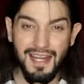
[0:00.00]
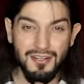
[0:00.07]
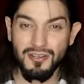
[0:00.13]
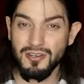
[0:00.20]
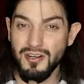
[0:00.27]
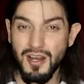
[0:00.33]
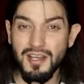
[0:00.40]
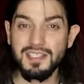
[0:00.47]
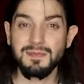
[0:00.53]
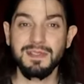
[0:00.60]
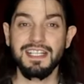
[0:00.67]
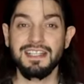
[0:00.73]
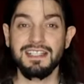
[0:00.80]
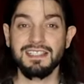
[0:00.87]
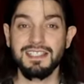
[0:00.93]
and her
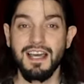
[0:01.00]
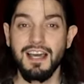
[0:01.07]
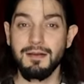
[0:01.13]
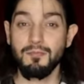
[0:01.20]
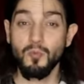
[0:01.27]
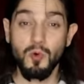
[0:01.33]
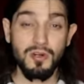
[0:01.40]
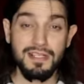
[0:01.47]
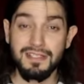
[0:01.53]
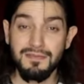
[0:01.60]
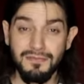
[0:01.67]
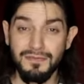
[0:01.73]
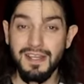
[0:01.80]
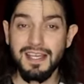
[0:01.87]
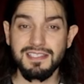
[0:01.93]
husband at the time were
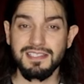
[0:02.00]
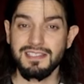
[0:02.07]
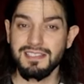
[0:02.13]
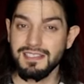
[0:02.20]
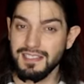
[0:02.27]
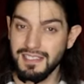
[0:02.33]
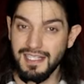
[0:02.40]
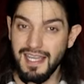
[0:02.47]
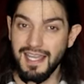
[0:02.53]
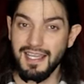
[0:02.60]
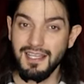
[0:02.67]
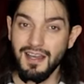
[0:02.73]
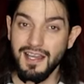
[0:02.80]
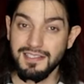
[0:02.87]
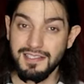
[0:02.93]
invested in
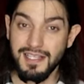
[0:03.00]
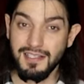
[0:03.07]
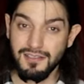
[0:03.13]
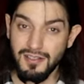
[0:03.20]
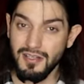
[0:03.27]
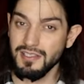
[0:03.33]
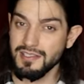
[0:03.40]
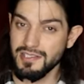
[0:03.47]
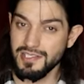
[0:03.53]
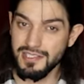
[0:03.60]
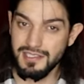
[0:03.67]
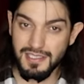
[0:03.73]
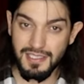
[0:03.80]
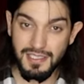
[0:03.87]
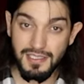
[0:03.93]
AI
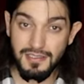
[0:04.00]
technologies and